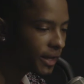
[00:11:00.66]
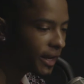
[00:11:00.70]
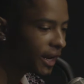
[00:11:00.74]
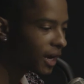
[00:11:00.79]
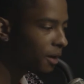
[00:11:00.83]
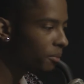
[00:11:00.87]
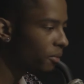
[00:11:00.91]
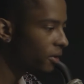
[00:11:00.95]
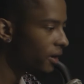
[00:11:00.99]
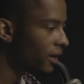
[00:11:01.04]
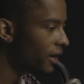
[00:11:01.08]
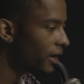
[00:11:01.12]

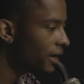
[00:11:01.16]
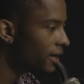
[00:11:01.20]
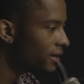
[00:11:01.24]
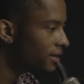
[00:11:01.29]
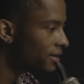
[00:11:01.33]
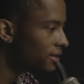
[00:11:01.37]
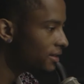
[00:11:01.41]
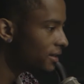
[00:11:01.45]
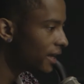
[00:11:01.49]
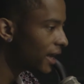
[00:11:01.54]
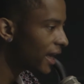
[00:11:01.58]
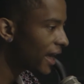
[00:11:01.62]
camera
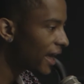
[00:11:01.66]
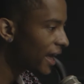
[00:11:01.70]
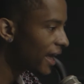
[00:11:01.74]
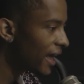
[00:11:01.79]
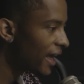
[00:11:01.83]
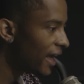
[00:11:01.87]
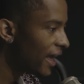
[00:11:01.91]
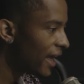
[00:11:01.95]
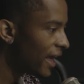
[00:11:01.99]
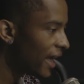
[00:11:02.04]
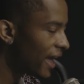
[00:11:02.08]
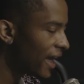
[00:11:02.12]
hits,
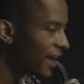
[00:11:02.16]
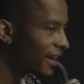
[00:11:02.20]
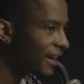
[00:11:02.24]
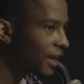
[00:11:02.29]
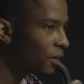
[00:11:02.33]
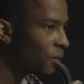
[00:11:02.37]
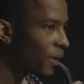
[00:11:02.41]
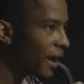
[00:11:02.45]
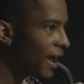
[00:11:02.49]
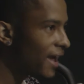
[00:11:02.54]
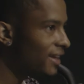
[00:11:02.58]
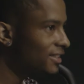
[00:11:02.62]
and they
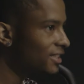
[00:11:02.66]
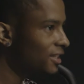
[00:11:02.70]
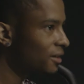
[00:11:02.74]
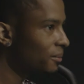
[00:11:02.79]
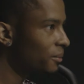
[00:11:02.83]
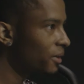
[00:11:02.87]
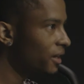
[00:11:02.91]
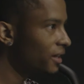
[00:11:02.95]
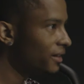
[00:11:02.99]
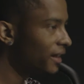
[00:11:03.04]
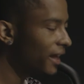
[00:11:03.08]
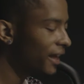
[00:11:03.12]
were
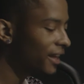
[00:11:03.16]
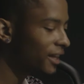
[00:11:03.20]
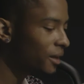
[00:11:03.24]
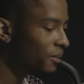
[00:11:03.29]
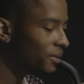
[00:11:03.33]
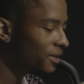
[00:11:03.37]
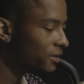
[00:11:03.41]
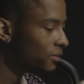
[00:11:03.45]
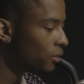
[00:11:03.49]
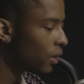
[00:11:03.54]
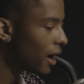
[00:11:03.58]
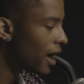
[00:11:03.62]
asking me, like, it
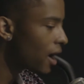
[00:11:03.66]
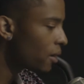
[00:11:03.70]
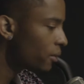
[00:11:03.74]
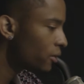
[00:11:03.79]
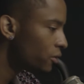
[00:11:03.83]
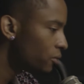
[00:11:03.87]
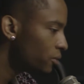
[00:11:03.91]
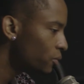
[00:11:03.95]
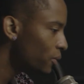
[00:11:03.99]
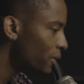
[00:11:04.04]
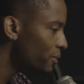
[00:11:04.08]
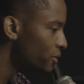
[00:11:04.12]
was, well,
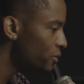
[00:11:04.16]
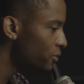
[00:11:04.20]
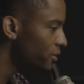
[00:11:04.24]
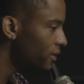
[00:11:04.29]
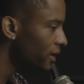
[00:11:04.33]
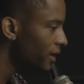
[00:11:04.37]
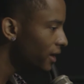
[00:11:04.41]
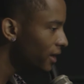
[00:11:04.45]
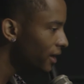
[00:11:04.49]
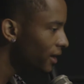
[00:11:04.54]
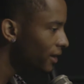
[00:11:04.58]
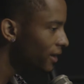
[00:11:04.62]
what were you
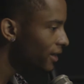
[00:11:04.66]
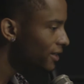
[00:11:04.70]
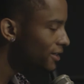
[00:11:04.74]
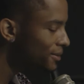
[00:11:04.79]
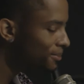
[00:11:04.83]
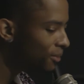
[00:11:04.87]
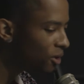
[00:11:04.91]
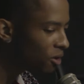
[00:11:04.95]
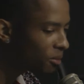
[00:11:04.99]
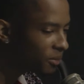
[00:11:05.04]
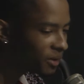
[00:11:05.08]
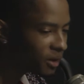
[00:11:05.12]
thinking in this
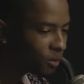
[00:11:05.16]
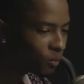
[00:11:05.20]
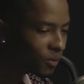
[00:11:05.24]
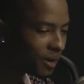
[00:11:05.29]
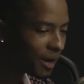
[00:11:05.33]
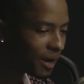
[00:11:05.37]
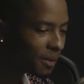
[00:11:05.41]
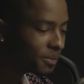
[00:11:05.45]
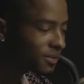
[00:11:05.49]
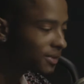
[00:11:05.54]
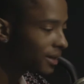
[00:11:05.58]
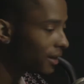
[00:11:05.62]
moment? And
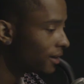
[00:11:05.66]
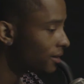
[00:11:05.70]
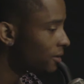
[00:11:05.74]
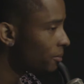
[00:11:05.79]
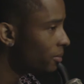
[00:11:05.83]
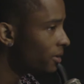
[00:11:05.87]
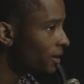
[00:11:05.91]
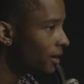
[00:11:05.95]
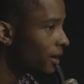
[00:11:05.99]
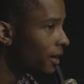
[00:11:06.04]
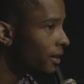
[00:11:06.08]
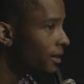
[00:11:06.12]
I was like, to
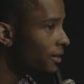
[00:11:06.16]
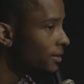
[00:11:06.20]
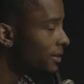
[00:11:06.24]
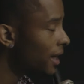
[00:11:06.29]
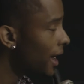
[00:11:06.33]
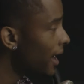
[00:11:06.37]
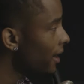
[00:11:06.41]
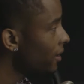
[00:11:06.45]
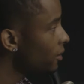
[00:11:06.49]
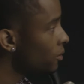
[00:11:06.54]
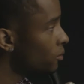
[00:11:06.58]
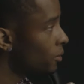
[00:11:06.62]
be honest,
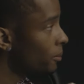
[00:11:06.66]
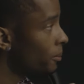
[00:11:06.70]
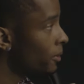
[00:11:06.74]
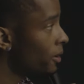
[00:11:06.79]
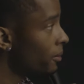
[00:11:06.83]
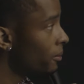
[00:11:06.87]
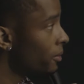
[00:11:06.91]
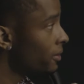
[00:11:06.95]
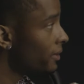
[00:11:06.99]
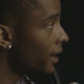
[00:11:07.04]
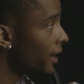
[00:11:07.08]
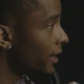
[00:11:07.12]
I don't
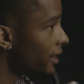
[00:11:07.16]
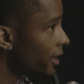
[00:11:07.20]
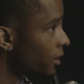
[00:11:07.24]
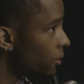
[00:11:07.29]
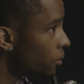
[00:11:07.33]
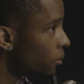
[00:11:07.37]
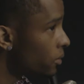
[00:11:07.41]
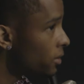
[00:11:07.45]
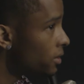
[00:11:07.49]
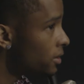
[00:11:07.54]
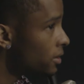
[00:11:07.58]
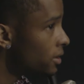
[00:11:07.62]
remember. Like, it
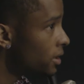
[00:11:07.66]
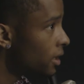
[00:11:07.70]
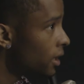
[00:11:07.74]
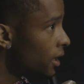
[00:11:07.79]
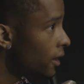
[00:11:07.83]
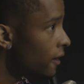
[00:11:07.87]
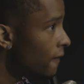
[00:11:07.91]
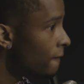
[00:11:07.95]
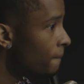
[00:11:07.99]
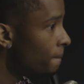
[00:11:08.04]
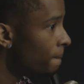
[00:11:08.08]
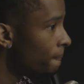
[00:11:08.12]
was,
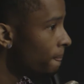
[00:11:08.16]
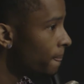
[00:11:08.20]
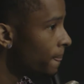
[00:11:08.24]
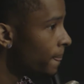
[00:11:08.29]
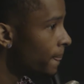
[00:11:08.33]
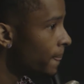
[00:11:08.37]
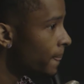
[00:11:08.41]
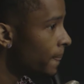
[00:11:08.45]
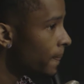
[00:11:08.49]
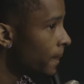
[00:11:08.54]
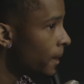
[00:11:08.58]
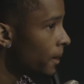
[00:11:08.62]

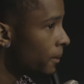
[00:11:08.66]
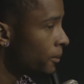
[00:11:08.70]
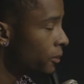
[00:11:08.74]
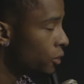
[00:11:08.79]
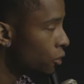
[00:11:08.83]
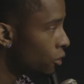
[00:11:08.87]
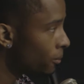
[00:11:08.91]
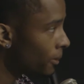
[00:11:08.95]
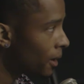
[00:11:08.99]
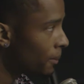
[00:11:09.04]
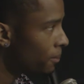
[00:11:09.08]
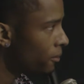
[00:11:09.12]

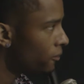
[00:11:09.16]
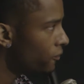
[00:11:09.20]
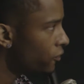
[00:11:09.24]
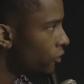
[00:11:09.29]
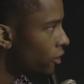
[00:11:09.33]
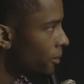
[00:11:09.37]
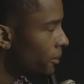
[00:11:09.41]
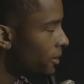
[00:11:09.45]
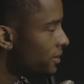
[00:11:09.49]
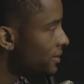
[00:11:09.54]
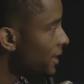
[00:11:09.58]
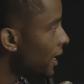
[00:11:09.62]
during my
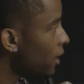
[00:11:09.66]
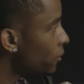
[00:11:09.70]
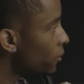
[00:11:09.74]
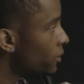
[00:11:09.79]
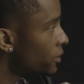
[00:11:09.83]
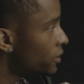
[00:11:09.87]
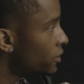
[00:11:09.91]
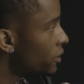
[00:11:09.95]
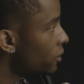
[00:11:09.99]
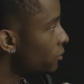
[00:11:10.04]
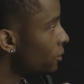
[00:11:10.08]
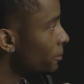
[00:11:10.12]
performance, I
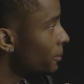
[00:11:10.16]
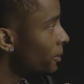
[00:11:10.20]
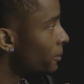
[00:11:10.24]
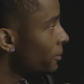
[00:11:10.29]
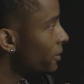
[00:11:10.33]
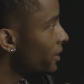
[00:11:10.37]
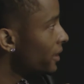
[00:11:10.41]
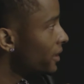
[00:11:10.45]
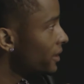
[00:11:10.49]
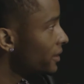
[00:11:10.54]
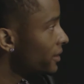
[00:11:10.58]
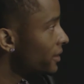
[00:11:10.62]
really don't remember
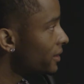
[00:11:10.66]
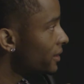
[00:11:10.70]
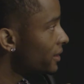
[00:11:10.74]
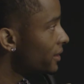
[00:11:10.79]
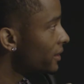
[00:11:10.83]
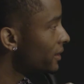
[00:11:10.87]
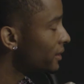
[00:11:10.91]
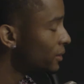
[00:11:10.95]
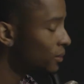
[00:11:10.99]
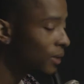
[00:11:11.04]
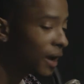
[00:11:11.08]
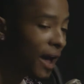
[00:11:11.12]

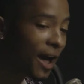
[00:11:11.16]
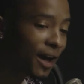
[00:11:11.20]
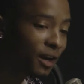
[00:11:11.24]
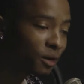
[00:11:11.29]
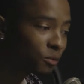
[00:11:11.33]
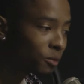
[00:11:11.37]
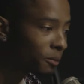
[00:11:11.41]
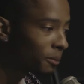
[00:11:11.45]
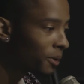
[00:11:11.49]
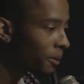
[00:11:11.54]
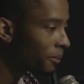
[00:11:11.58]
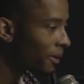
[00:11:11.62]
anything. I don't
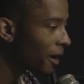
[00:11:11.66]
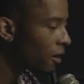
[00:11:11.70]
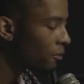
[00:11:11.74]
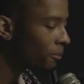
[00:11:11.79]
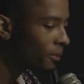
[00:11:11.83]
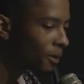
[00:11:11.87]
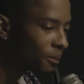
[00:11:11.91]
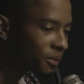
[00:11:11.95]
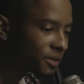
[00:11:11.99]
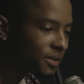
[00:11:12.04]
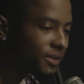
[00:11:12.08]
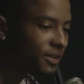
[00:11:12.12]
remember. I
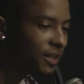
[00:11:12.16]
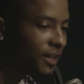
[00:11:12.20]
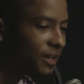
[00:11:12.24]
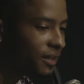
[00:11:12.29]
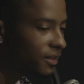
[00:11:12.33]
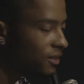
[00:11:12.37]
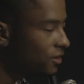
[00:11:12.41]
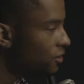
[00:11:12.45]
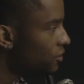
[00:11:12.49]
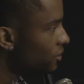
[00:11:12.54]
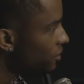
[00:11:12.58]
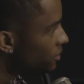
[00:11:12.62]
remember
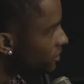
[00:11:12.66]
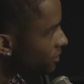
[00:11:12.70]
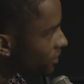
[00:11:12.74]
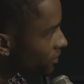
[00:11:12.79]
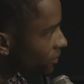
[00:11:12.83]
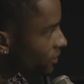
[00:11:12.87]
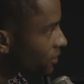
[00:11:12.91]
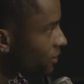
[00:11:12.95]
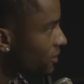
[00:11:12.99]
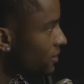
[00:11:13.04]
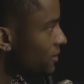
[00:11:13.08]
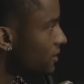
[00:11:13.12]
singing to,
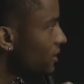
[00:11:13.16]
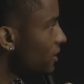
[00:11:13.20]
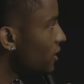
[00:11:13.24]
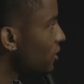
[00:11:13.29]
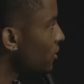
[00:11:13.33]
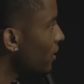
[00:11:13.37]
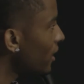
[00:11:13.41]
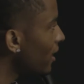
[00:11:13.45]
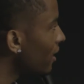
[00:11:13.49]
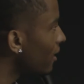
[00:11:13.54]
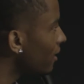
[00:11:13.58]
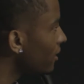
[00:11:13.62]
certain girls in the
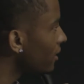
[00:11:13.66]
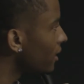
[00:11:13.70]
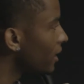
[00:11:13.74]
crowd.